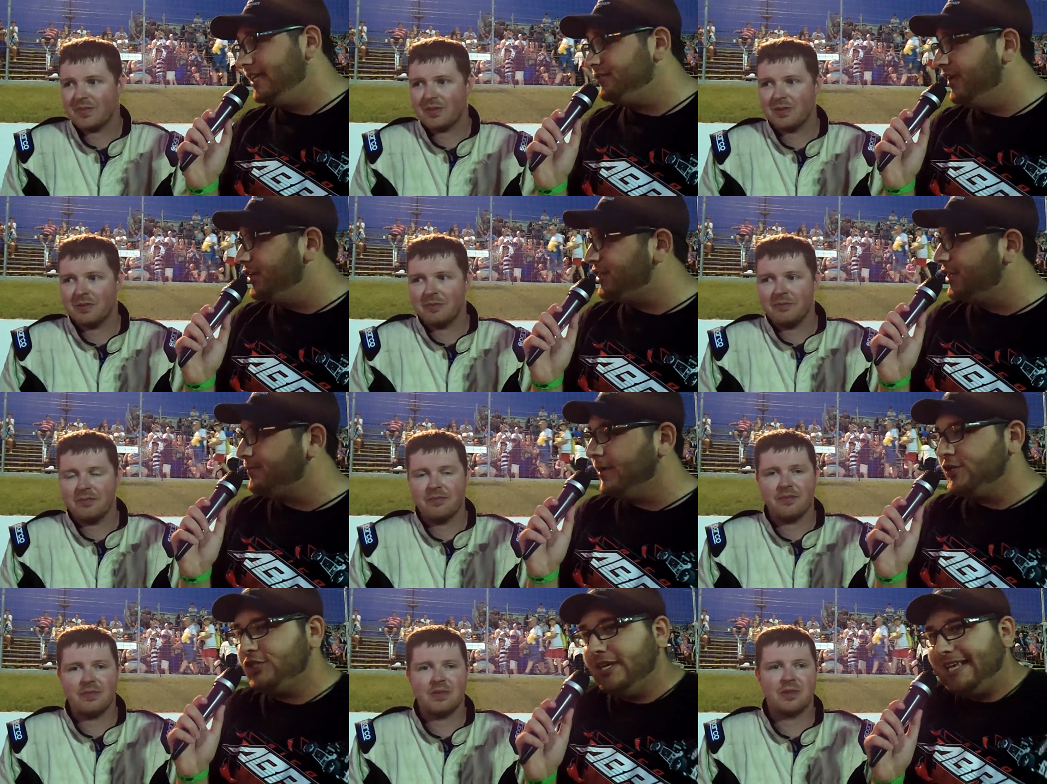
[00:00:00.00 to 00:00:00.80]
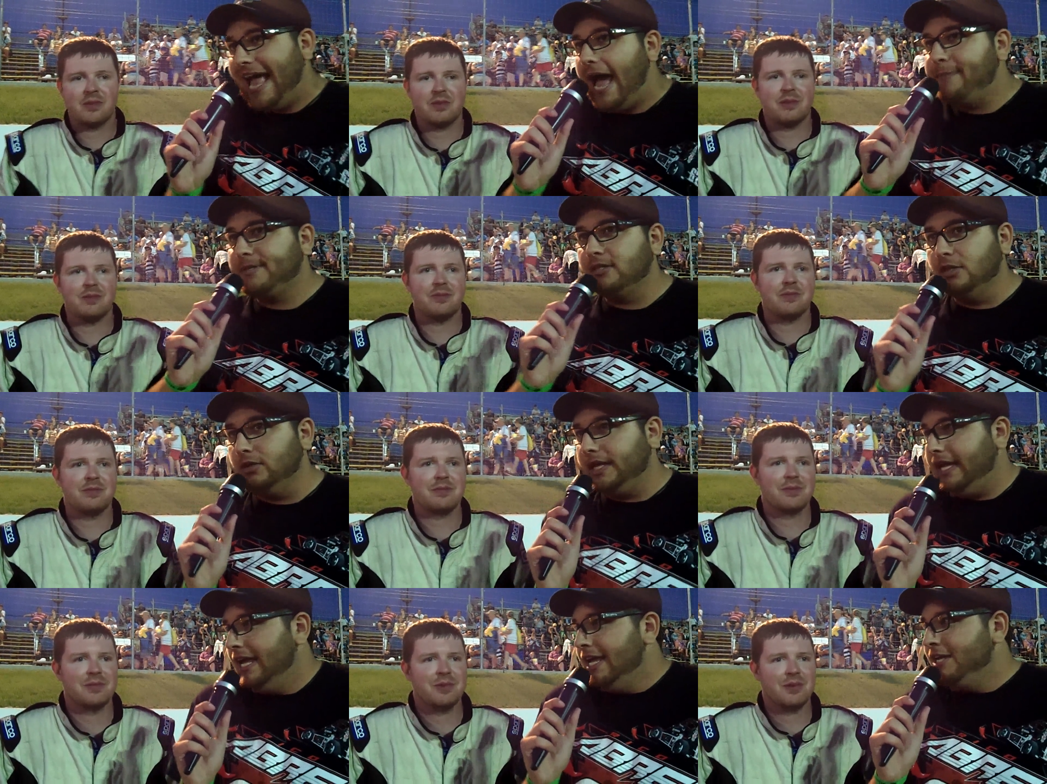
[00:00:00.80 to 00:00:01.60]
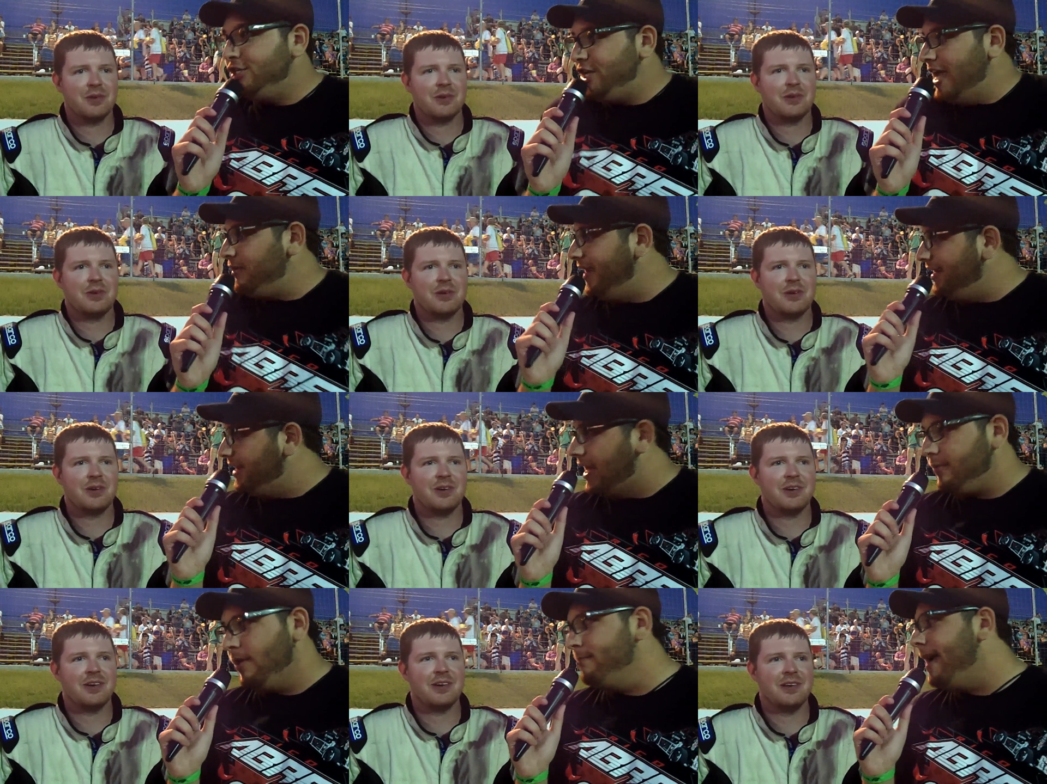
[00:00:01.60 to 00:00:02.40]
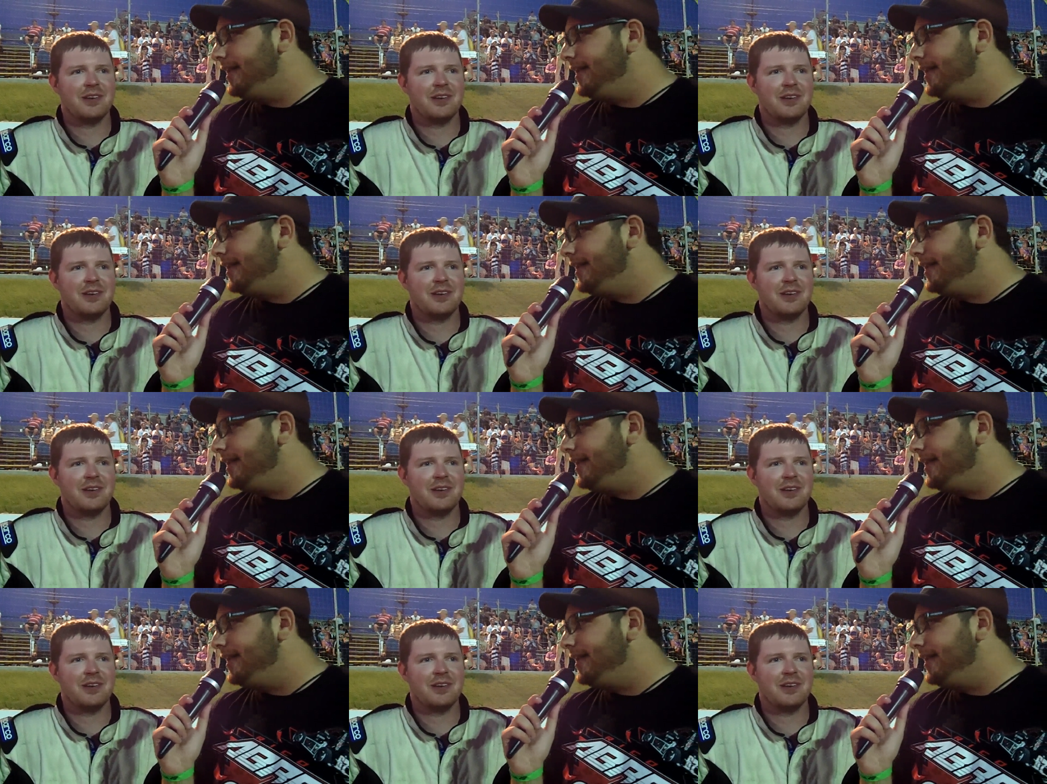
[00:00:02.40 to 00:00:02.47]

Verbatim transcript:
Speaker 1: place finish this much just absolutely generate a lot of